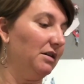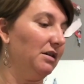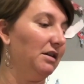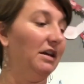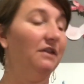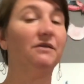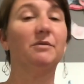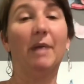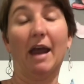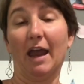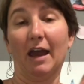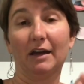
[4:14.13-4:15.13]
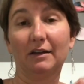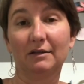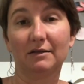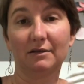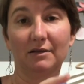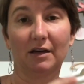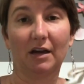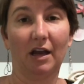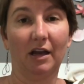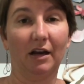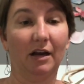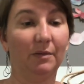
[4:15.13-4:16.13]
gift bags to cut
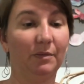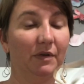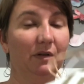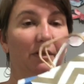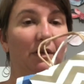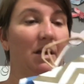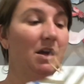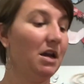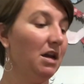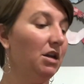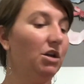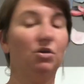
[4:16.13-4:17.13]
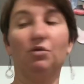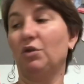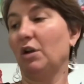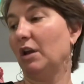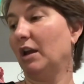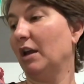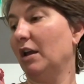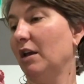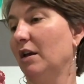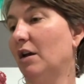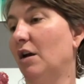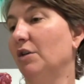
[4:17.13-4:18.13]
up. You
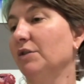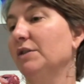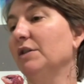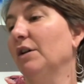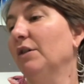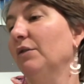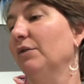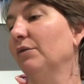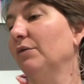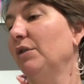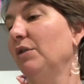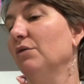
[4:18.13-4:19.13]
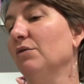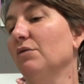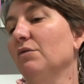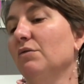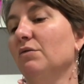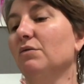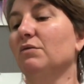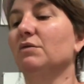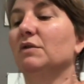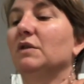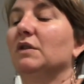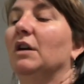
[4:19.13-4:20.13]
can also use